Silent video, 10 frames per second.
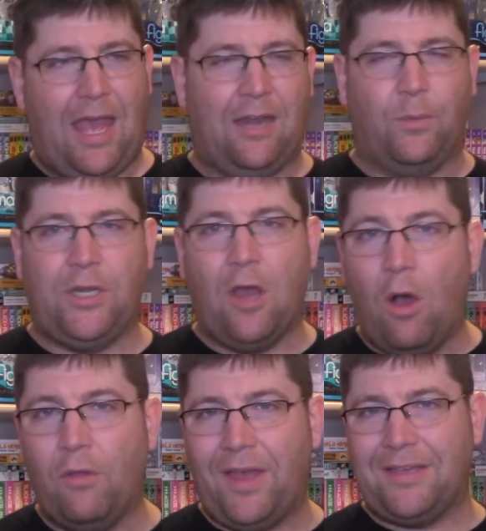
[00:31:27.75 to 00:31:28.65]
And we
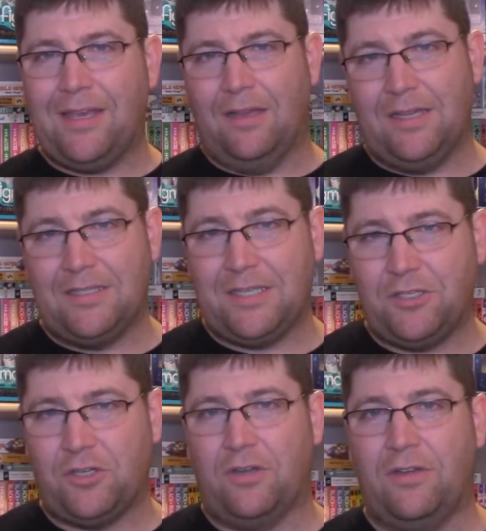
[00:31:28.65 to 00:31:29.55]
know that Gil is
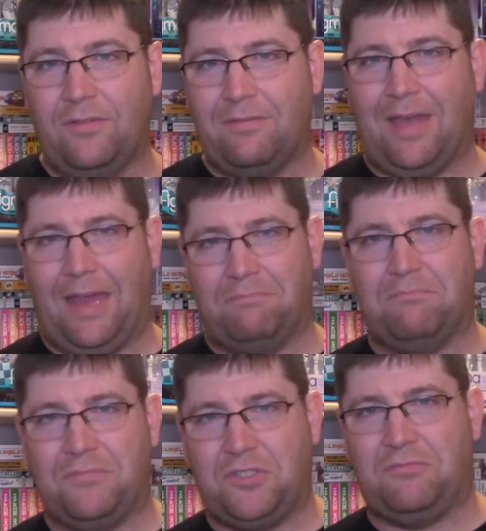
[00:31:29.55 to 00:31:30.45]
injured, that
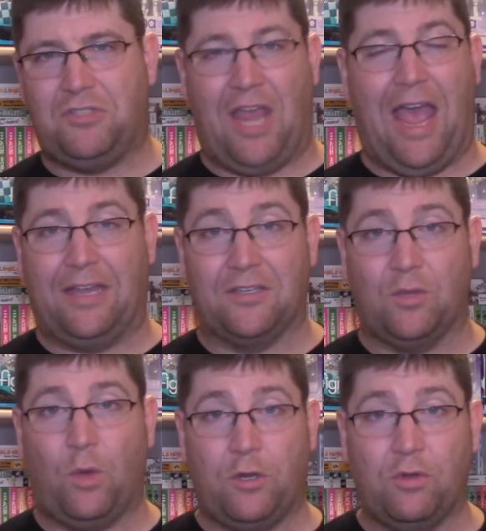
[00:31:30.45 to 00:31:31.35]
Jack is
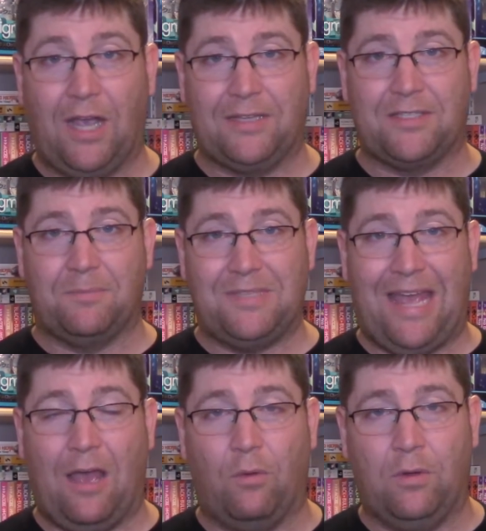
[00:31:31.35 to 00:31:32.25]
the one who cuts him
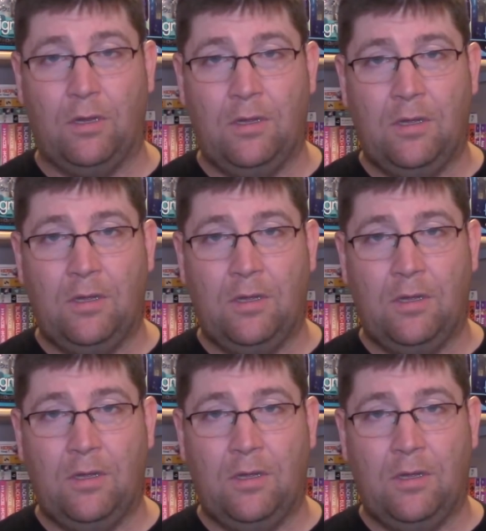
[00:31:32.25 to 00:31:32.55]
down.